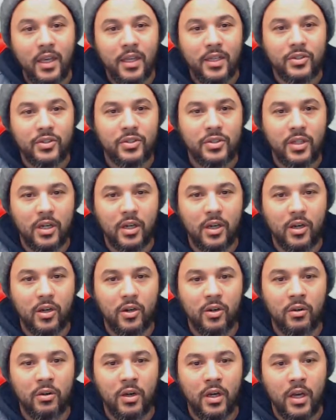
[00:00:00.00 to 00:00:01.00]

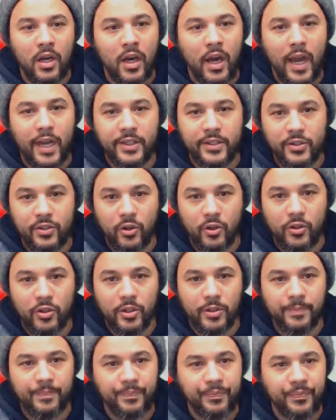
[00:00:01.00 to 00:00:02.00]
So I sold
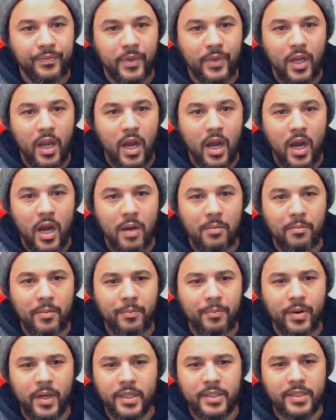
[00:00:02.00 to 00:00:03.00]
him. Um,
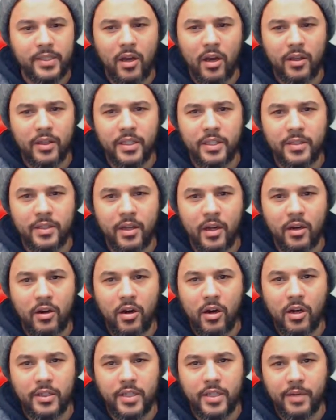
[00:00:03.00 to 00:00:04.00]
plus all these
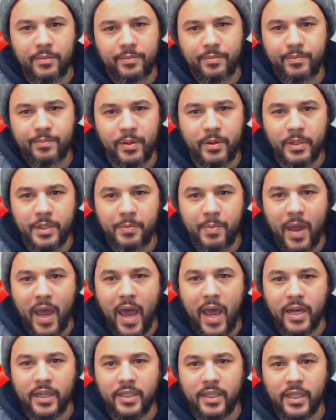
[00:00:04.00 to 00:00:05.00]
cards I pretty much
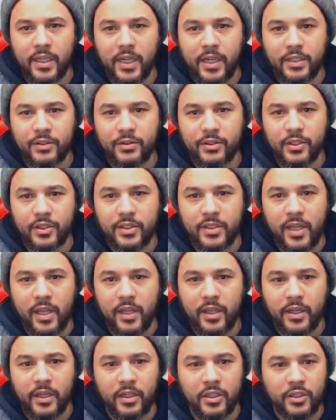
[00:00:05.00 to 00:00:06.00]
packed and I was just
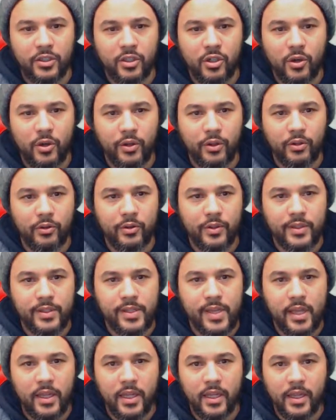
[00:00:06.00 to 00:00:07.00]
selling, just going through and
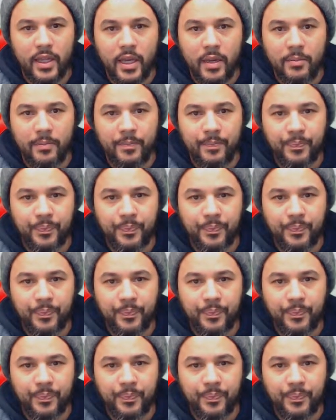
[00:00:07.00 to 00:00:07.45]
selling them.